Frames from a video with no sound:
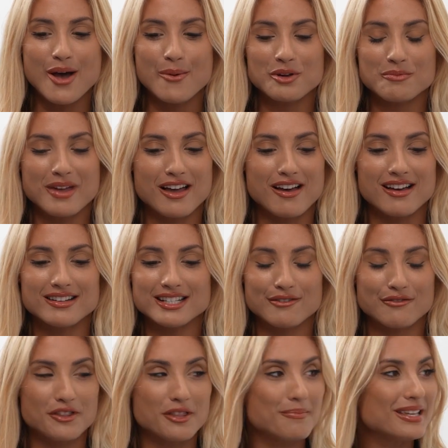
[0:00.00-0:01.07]
With my
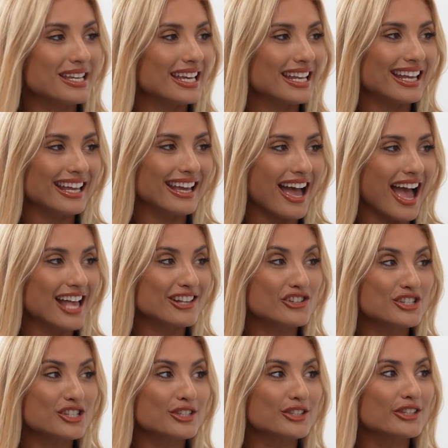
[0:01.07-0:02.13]
content from the beginning, I
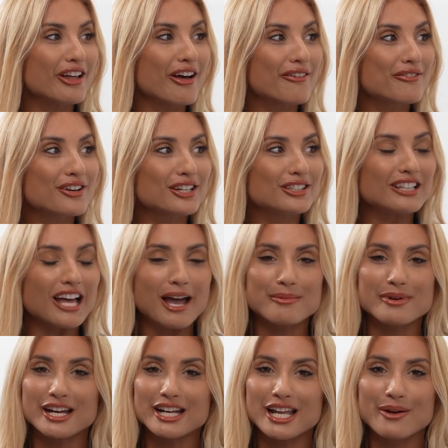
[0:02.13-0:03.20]
just love
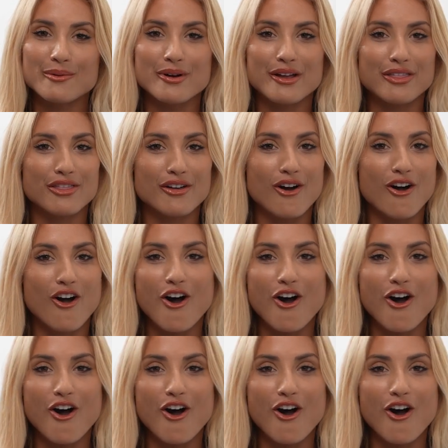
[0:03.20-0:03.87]
collaborating with